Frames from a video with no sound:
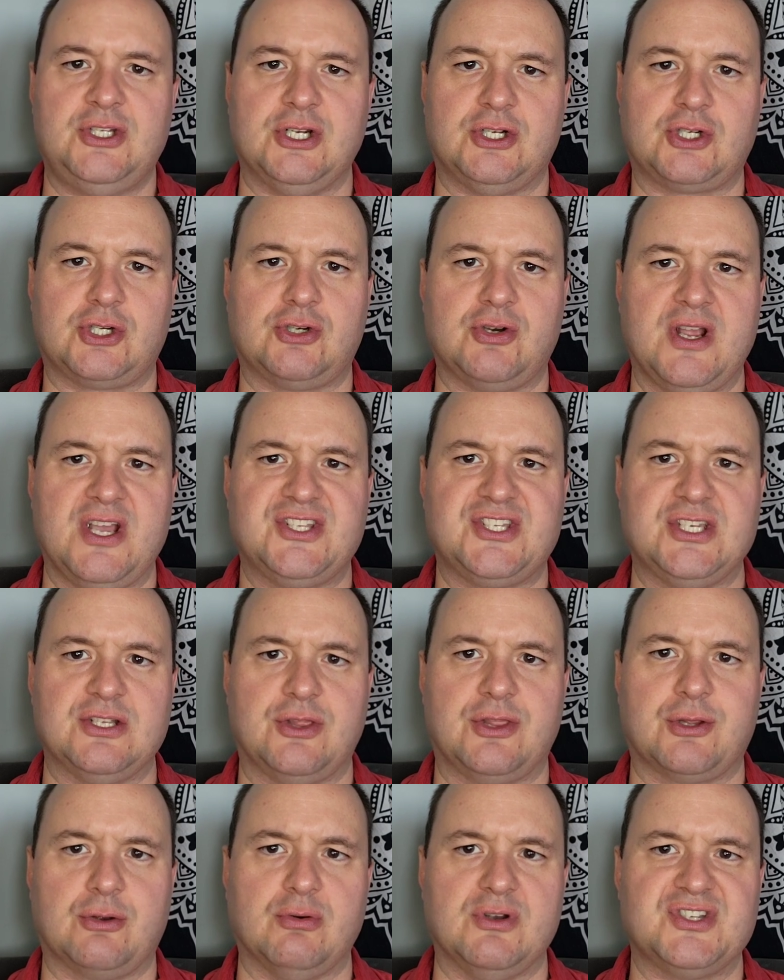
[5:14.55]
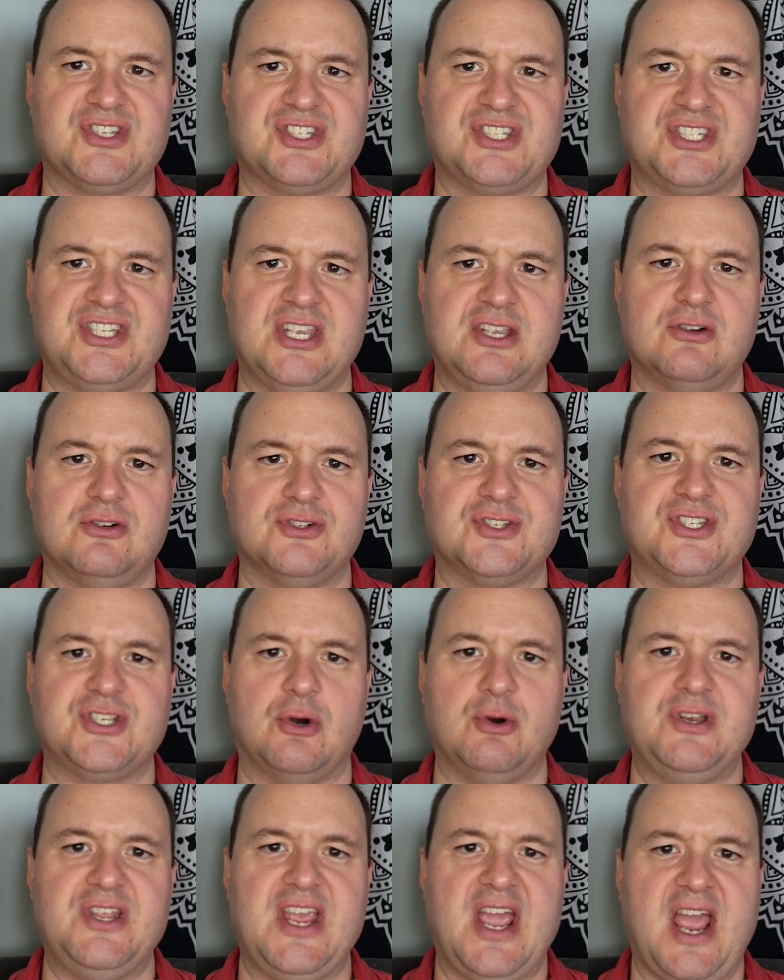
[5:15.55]
to transit through a single
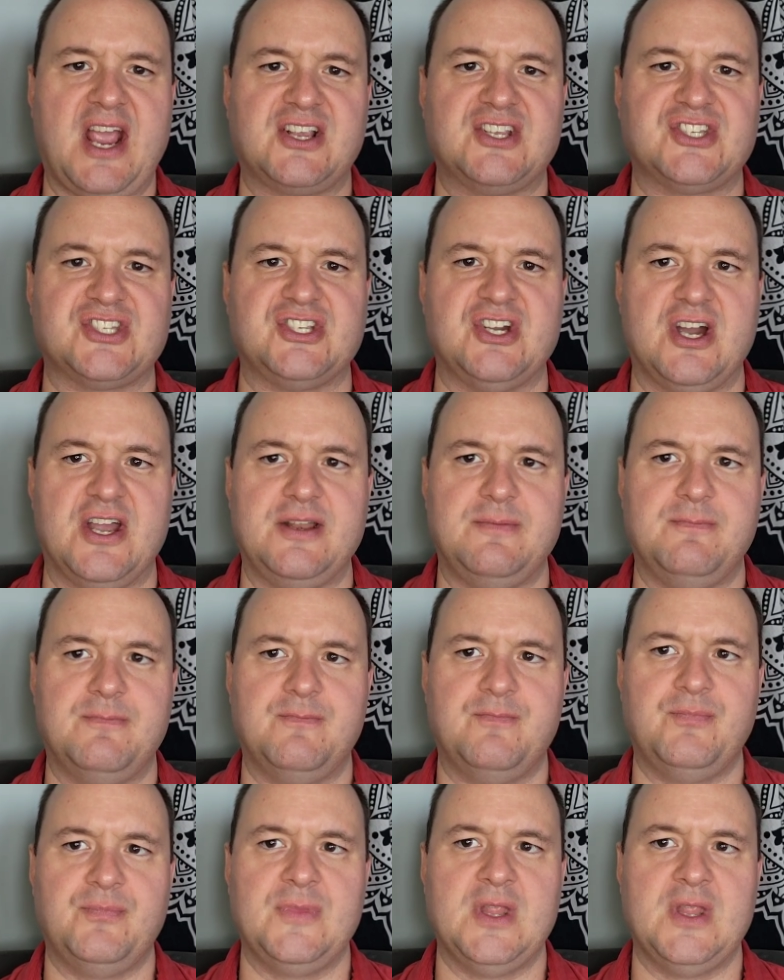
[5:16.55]
zodiac sign.